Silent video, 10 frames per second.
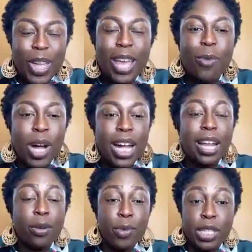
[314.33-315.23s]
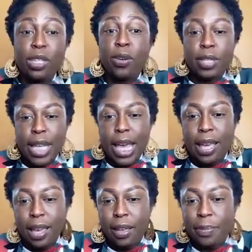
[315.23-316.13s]
and what kind of risk you're
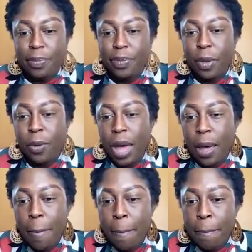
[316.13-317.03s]
taking. Okay.